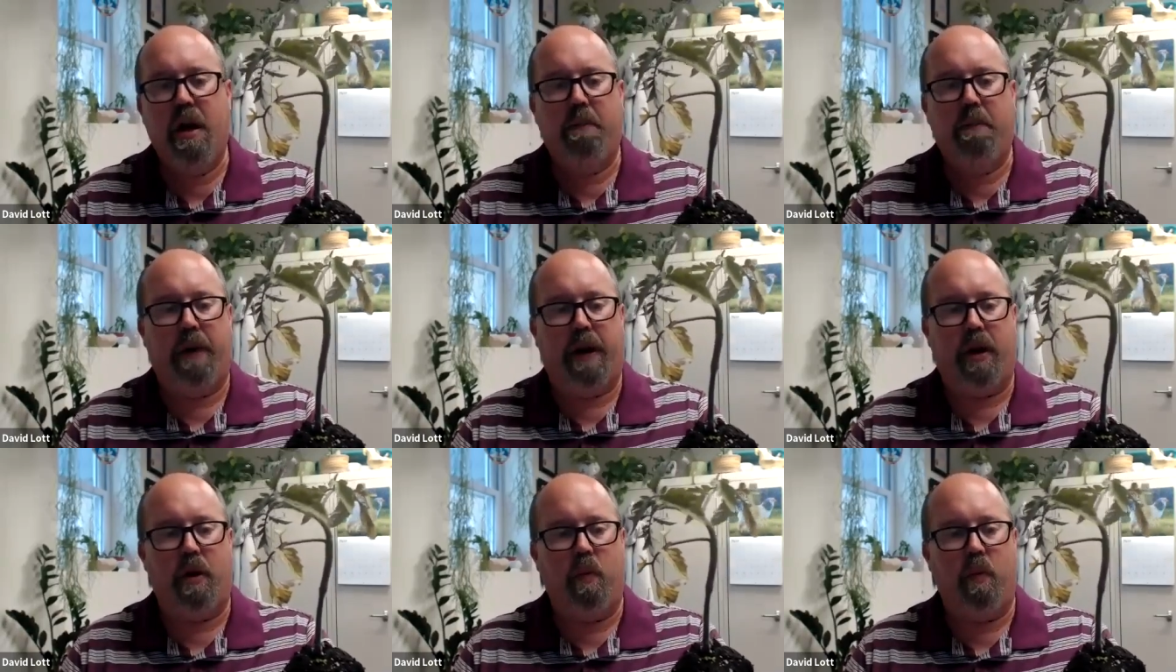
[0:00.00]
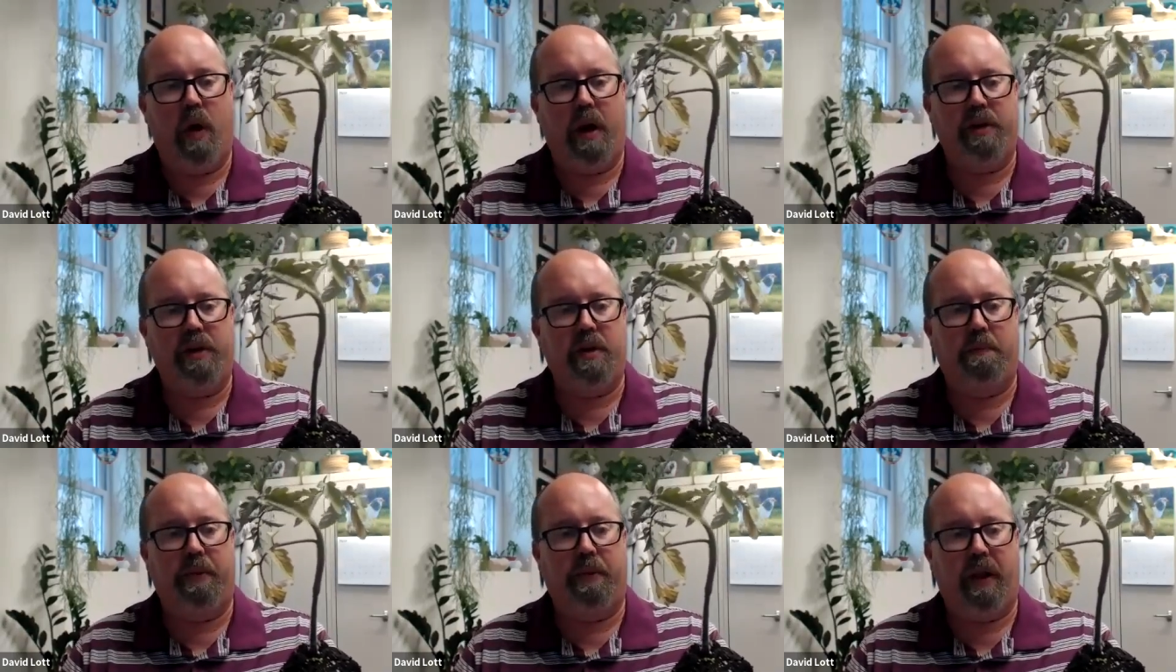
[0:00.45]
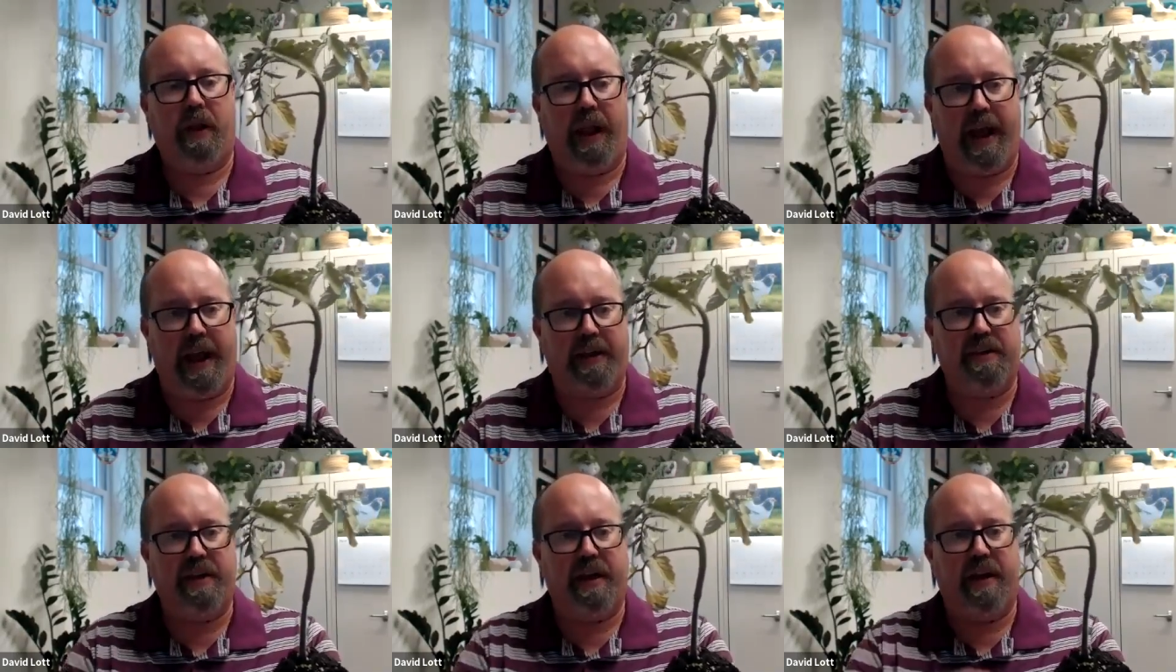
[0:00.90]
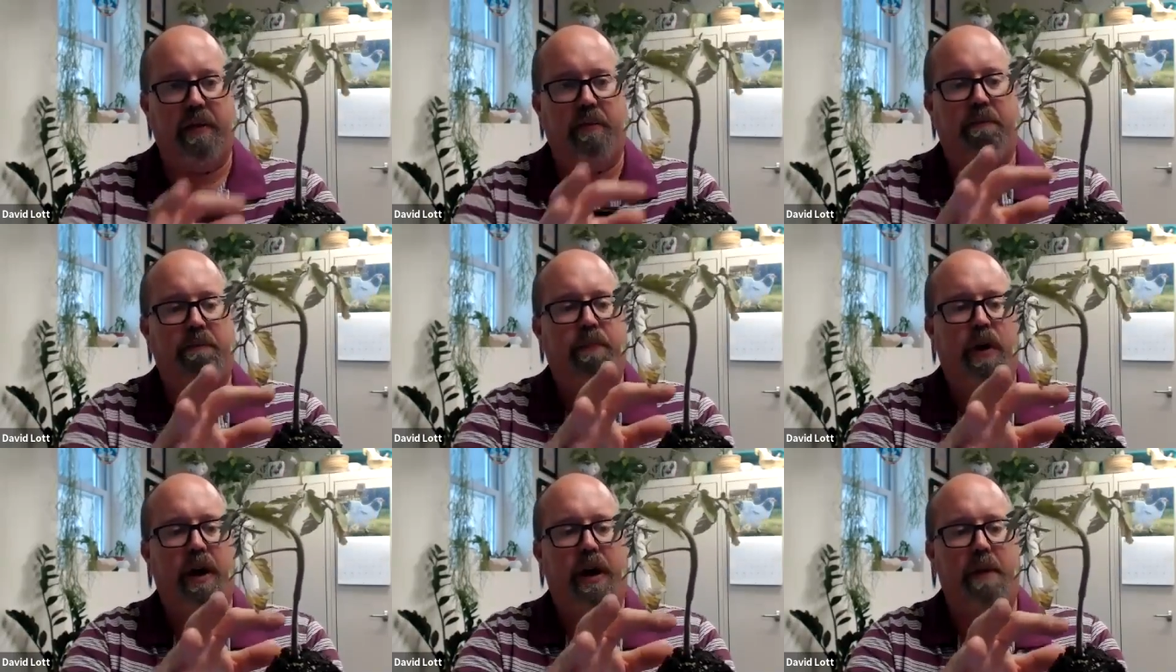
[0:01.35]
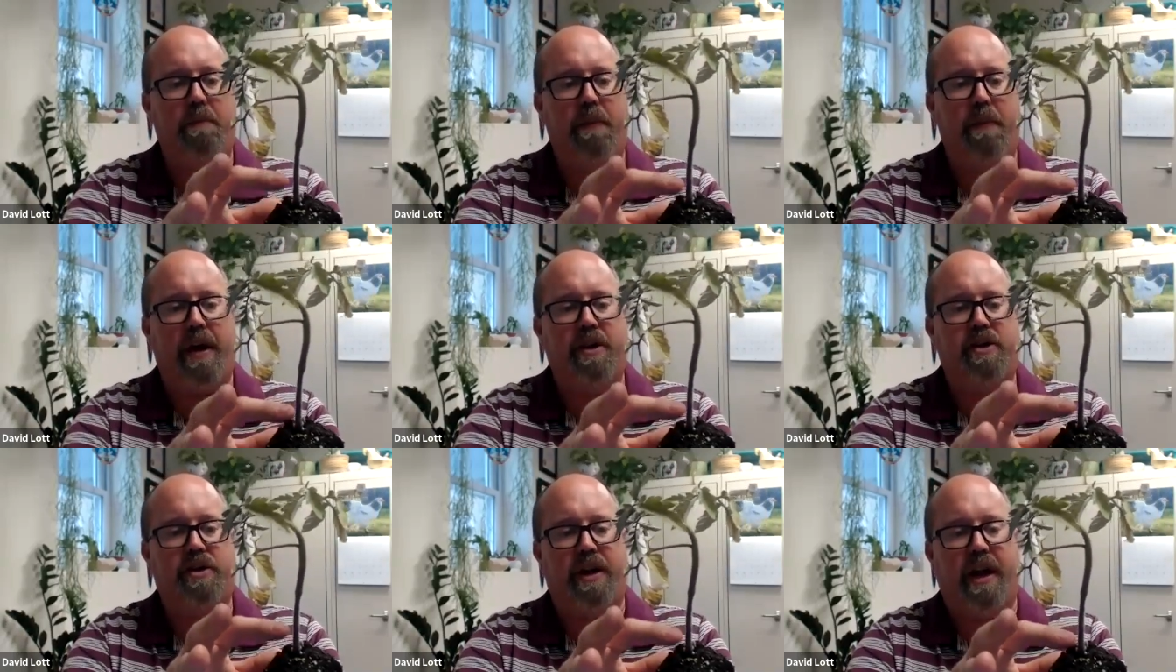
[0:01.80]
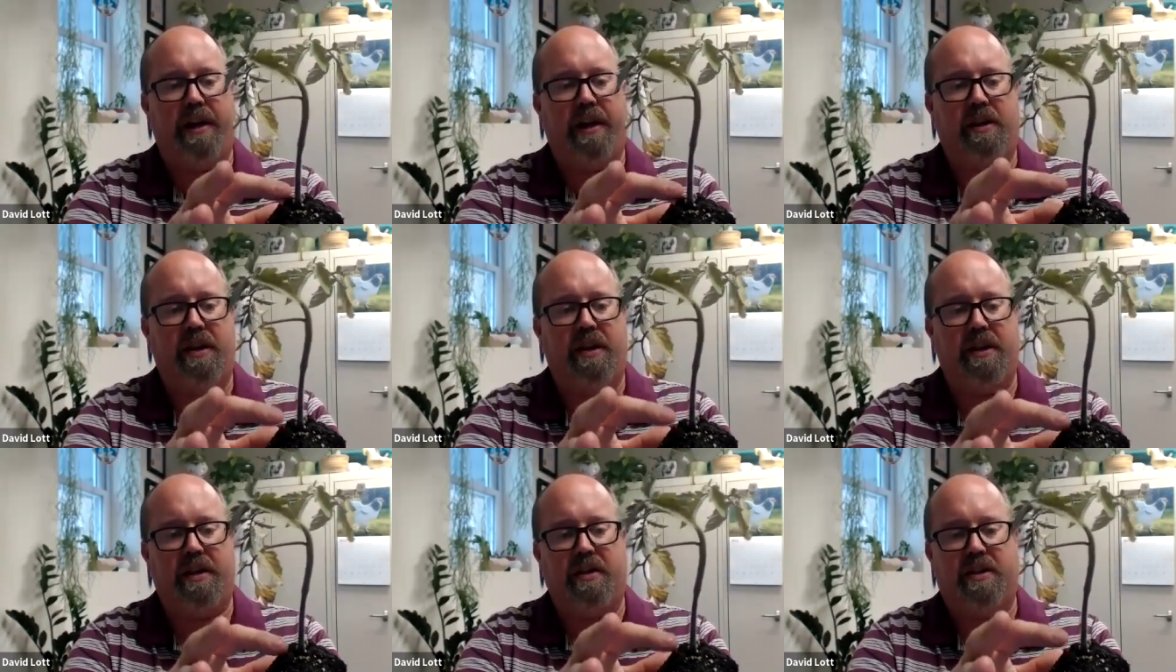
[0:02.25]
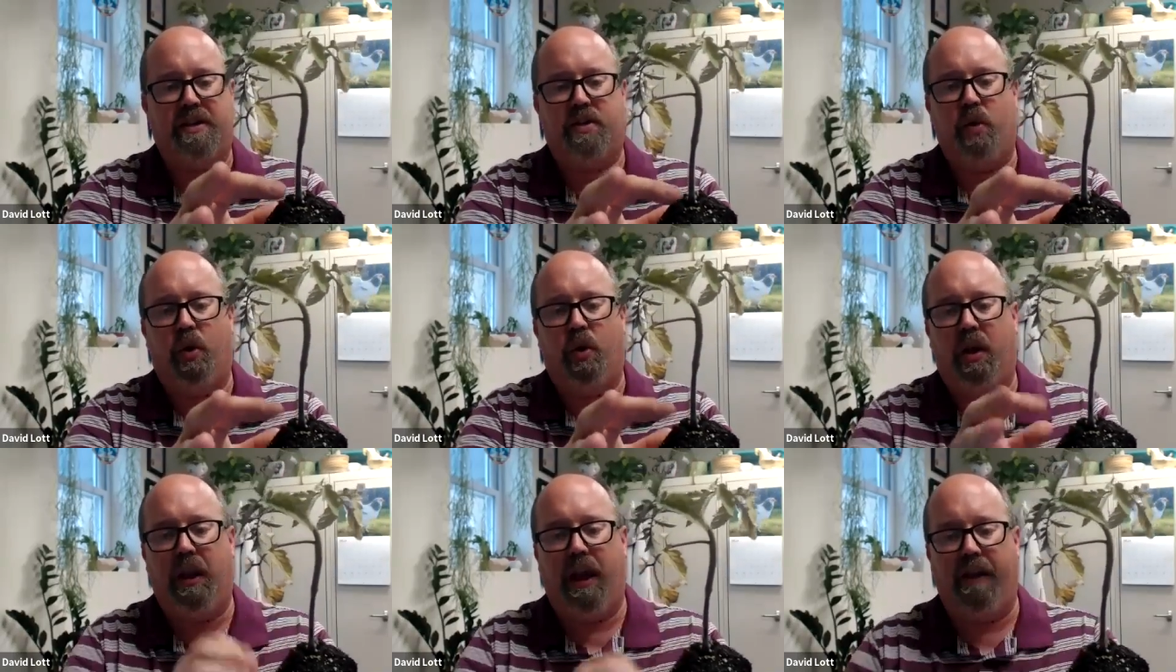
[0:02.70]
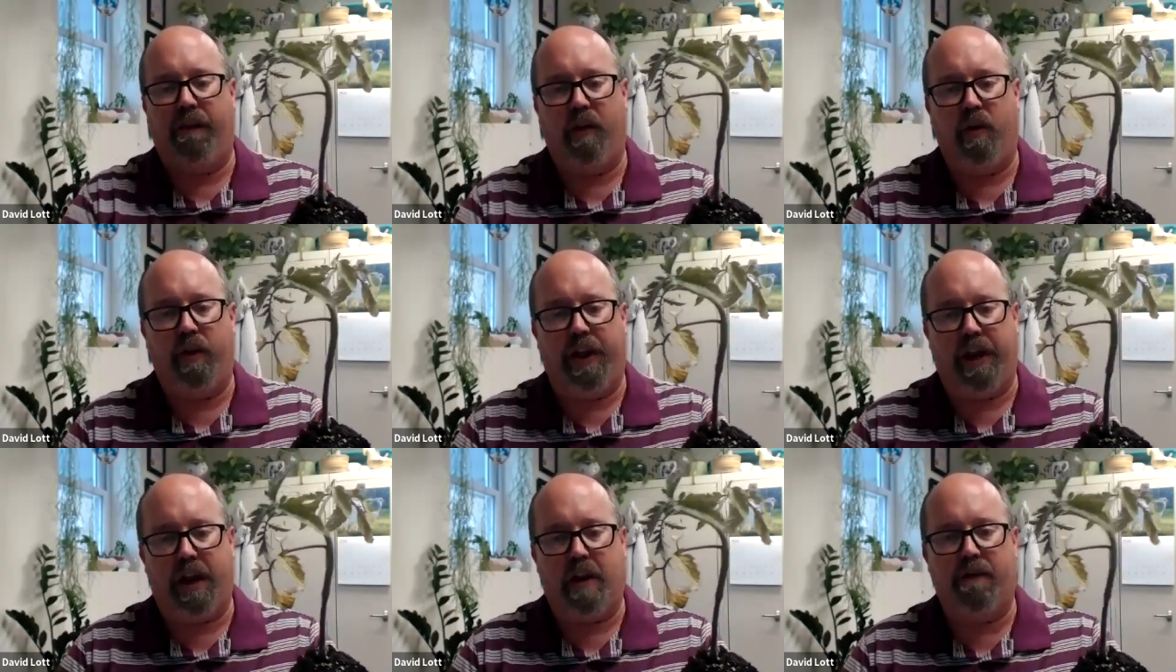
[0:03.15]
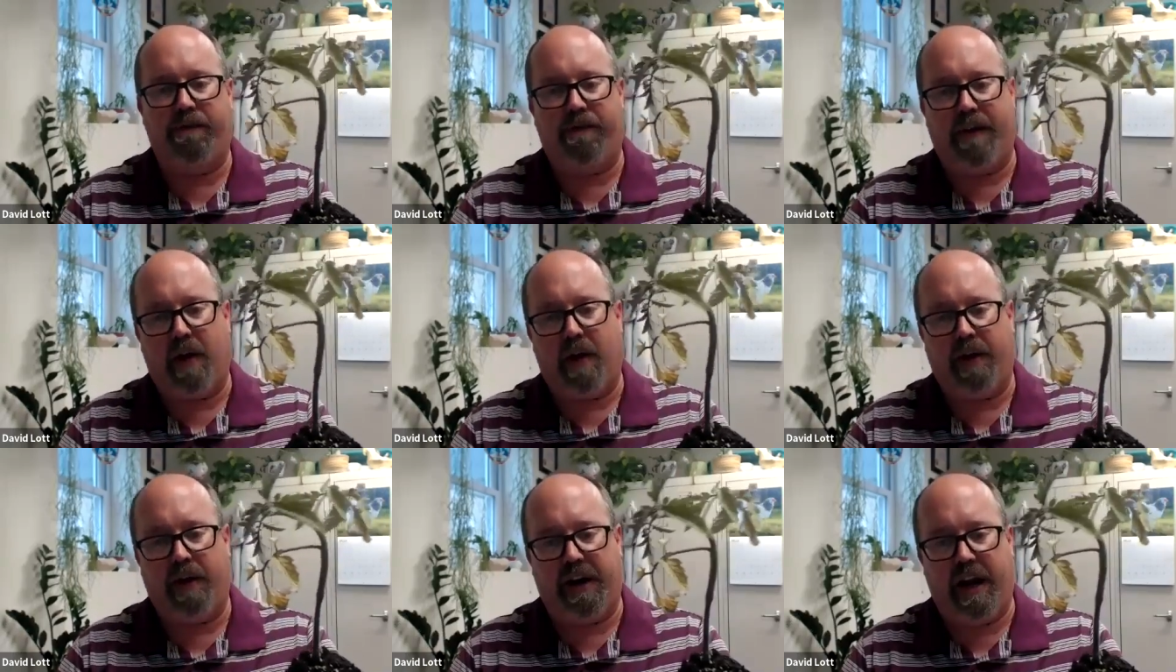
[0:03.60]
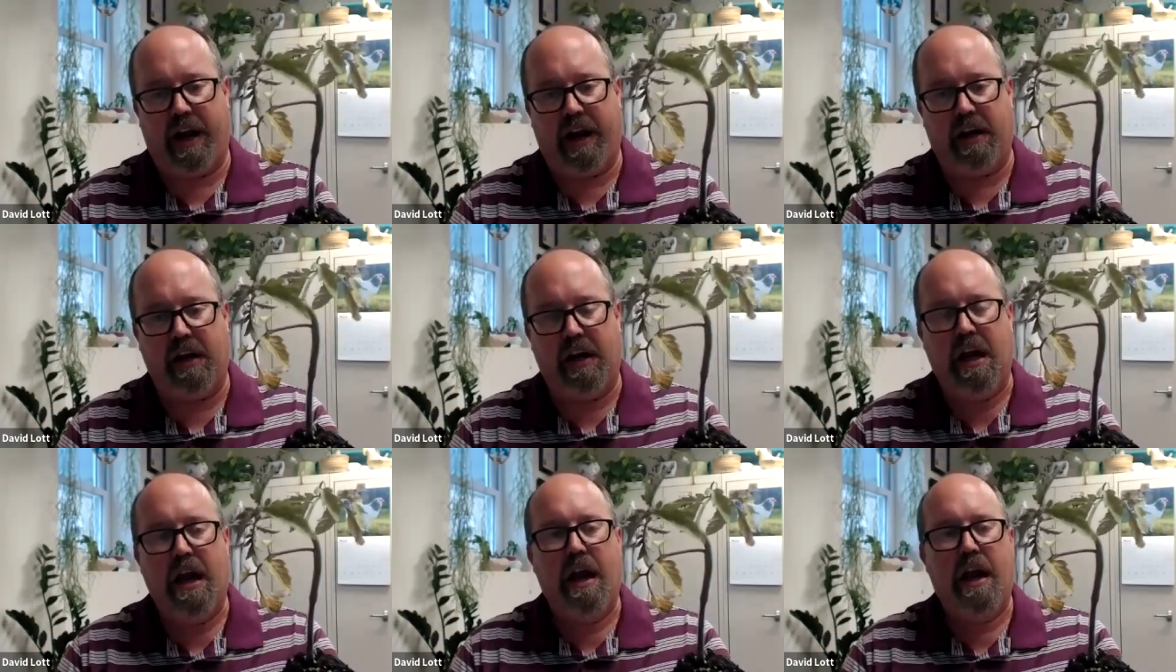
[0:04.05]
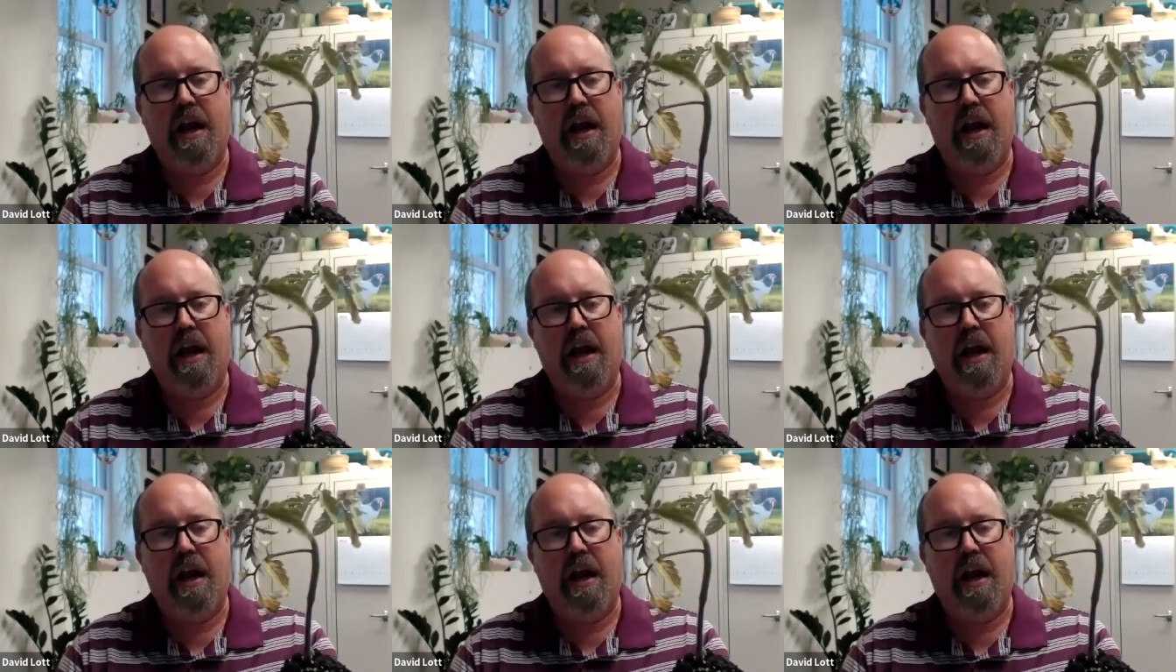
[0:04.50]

But you want to plant it pretty much at the soil level that you found it in